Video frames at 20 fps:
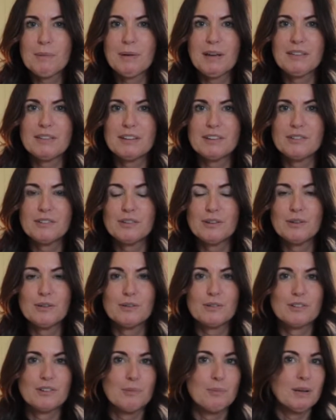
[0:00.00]
bathing
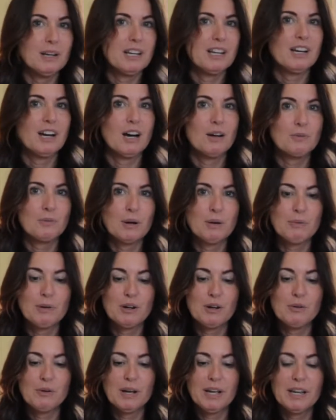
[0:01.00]
suits depending on where we're
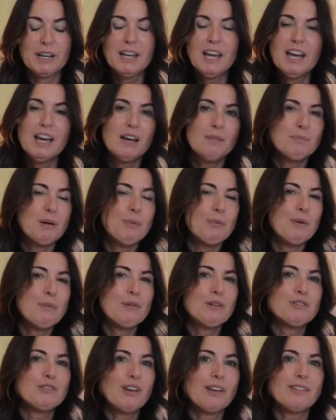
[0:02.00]
going, but when
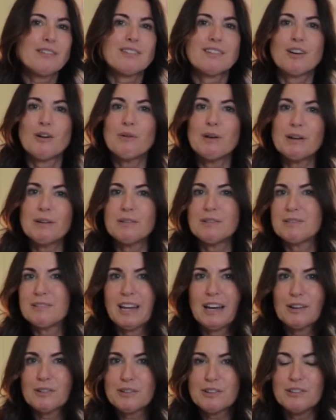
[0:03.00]
we're just going
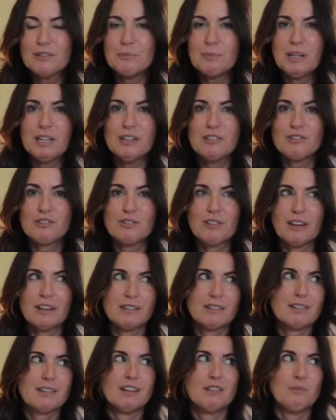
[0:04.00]
down to the beach,
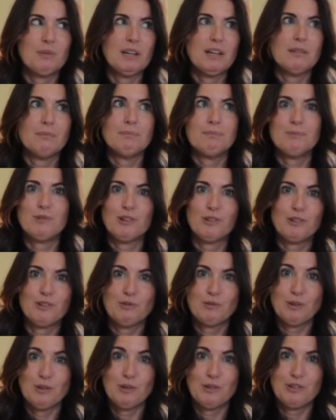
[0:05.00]
that's going to be just a
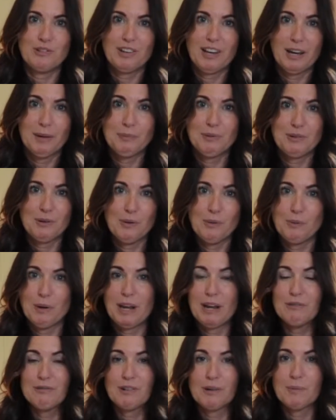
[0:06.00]
few steps
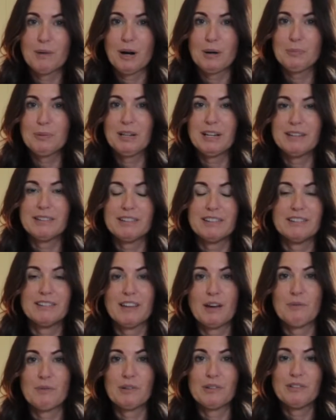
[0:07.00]
away from our places
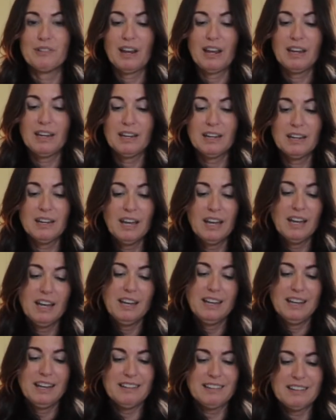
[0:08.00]
that we're staying,
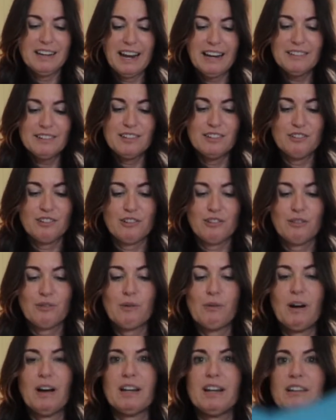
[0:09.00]
it's nice to just
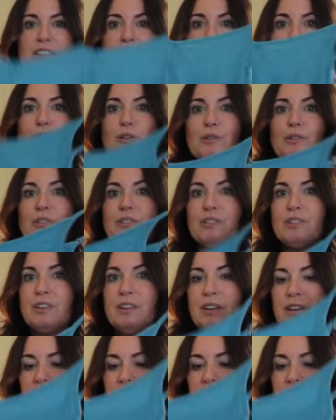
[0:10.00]
throw on a loose